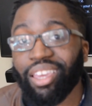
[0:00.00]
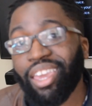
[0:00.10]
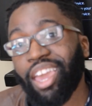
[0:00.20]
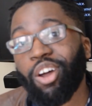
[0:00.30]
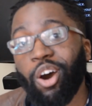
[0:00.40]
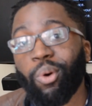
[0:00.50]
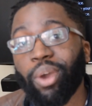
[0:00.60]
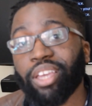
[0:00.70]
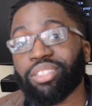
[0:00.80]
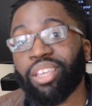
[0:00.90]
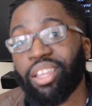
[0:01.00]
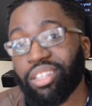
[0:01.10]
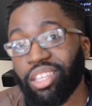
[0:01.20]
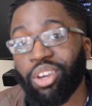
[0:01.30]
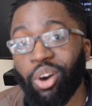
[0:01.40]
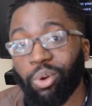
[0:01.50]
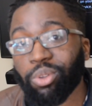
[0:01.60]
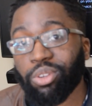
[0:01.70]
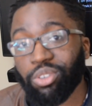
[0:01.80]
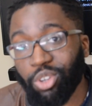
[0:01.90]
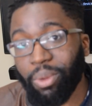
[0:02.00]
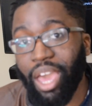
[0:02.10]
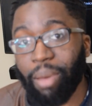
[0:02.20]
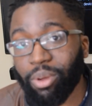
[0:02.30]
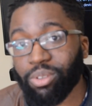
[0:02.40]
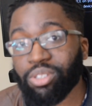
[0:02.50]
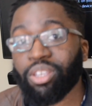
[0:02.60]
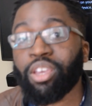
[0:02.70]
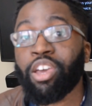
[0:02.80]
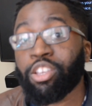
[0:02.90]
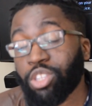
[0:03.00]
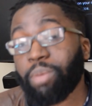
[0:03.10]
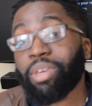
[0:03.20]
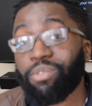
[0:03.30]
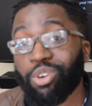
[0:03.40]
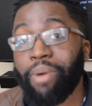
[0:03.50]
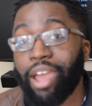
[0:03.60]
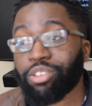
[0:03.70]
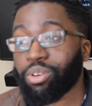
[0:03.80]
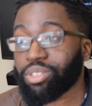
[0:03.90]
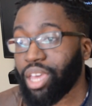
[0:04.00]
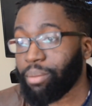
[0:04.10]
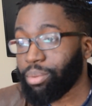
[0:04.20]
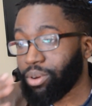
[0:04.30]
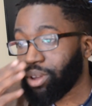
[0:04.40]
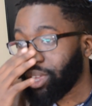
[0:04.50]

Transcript: can't always decode Dolby Atmos. So let me give you a practical example.